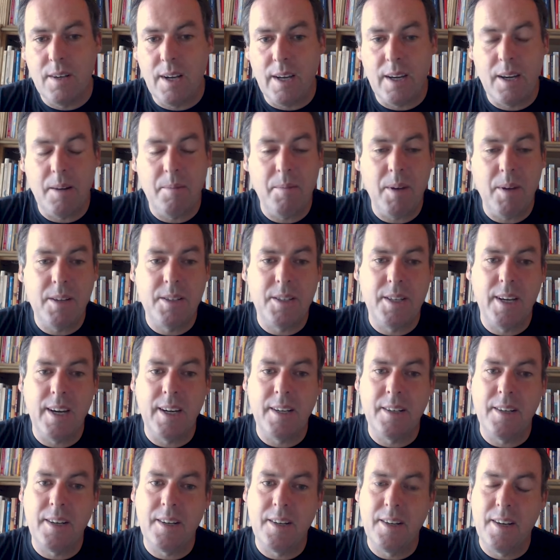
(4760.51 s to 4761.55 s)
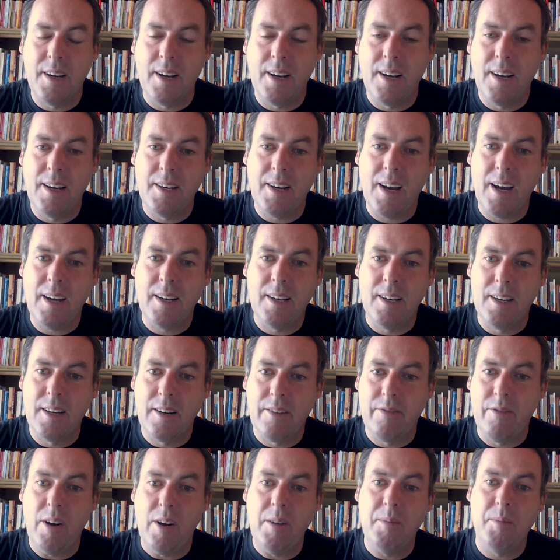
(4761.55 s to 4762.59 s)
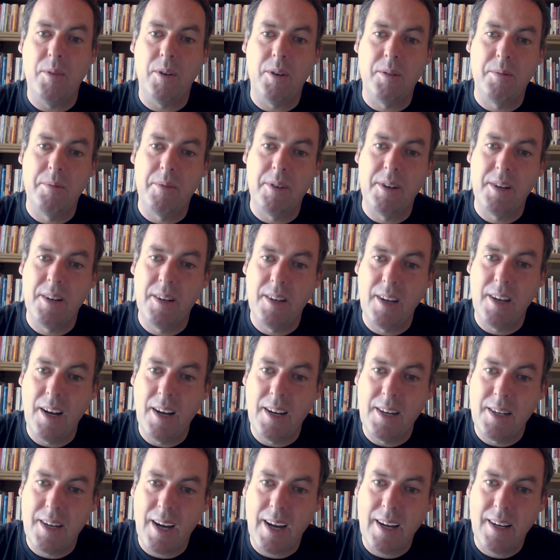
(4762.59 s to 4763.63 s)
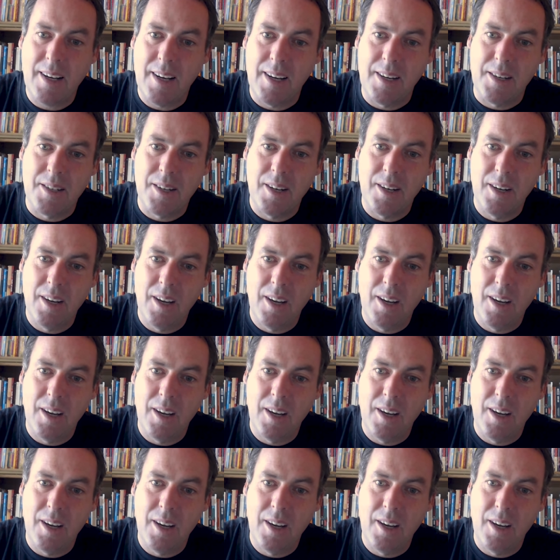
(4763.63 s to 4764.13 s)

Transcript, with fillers: Like I'm not saying that an elite athlete, if I'm working with an elite athlete,